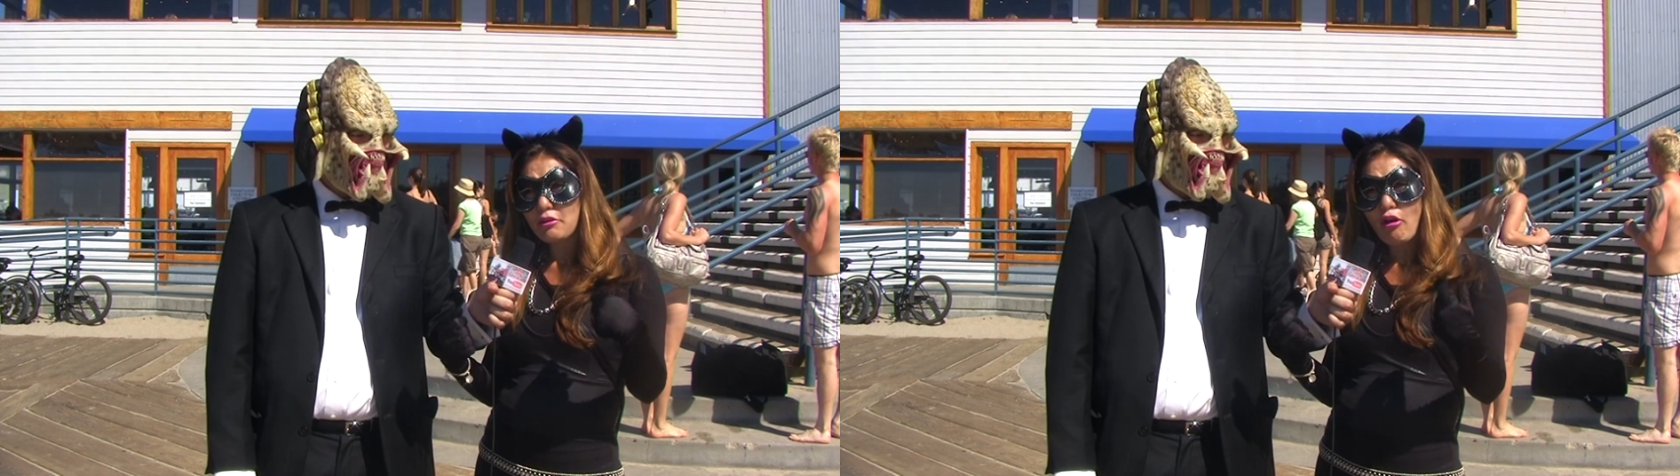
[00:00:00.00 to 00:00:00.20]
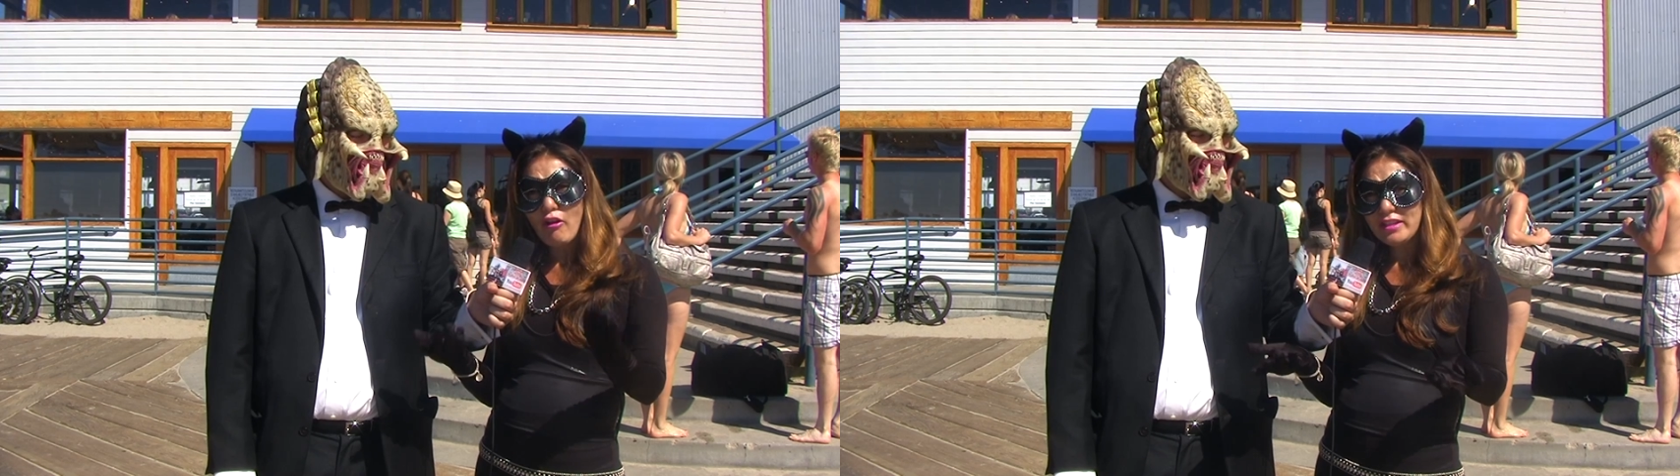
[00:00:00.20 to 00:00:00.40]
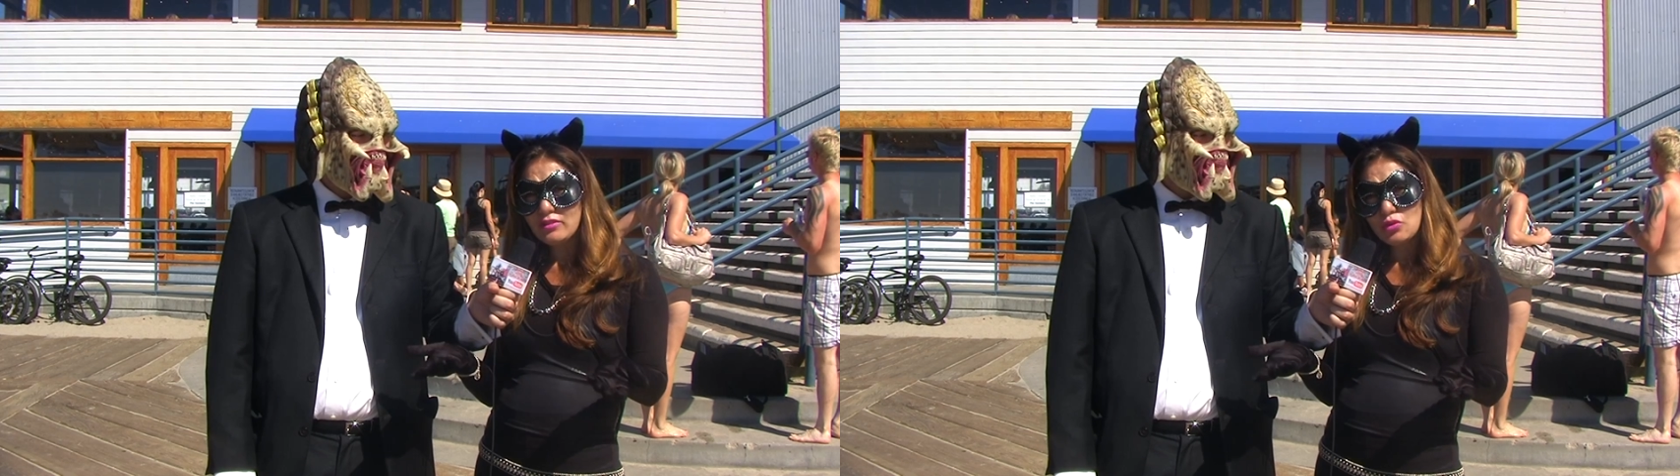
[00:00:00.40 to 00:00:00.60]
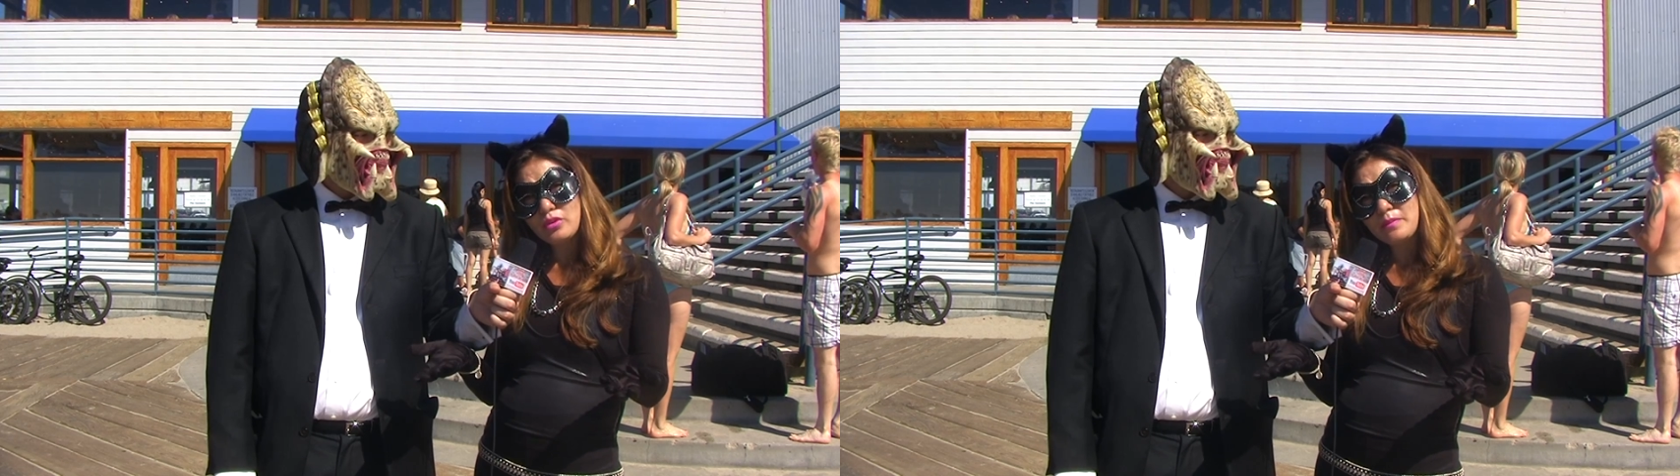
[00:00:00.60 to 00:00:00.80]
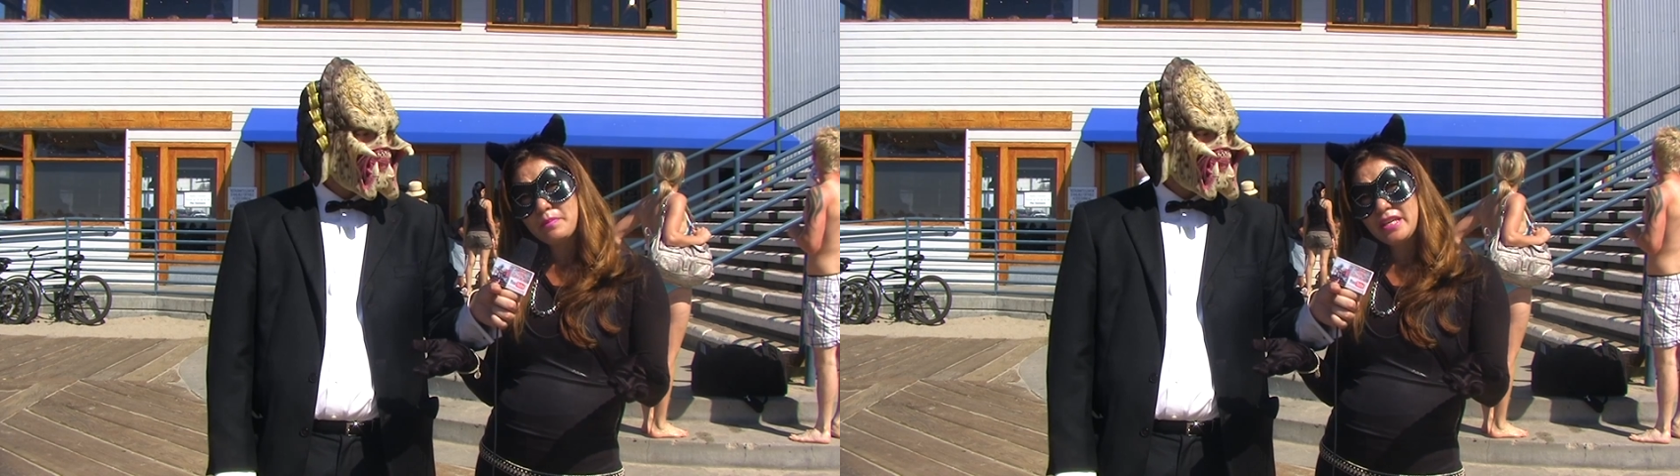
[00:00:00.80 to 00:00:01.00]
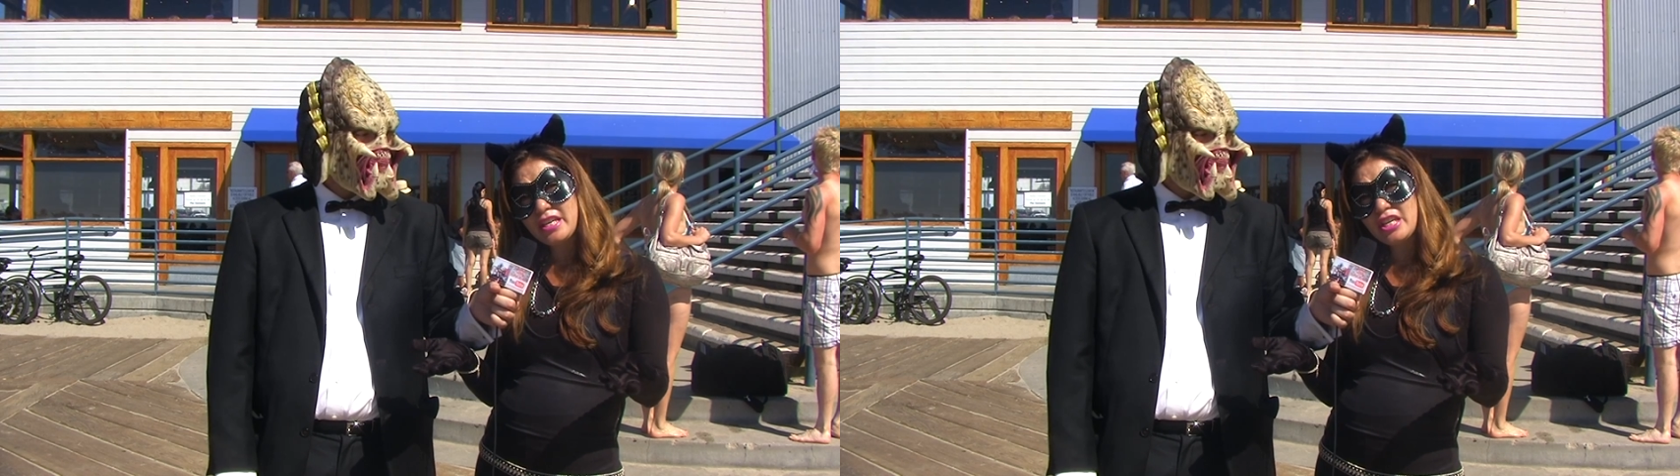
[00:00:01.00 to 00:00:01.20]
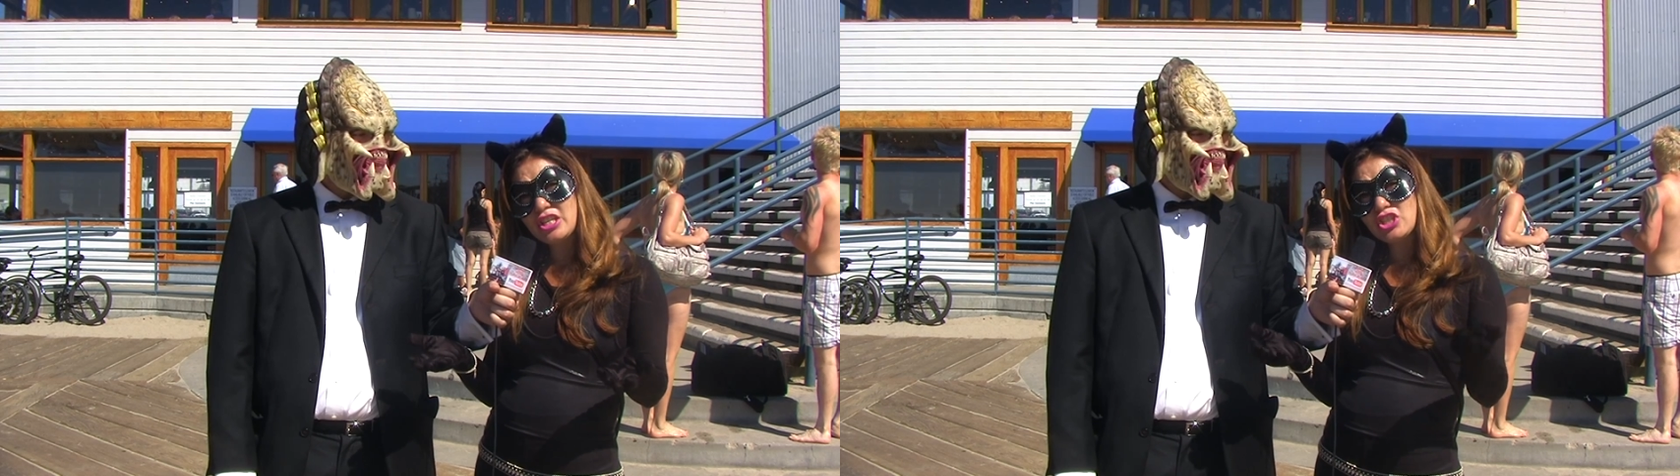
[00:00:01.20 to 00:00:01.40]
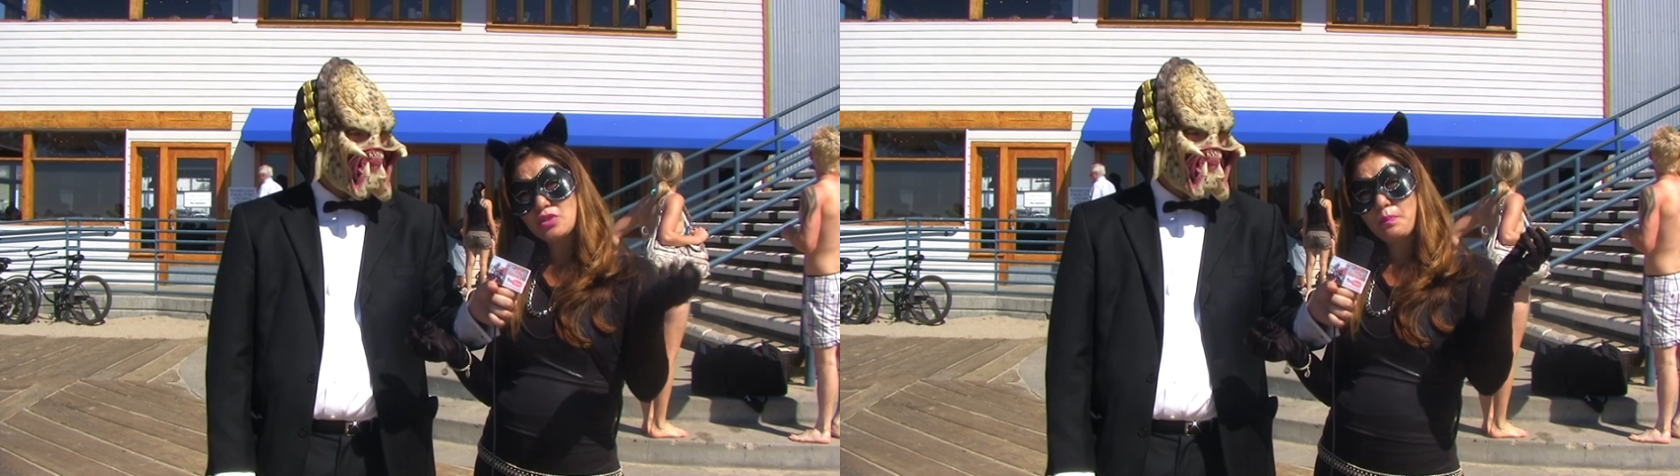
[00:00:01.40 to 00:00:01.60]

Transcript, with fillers: going to the beach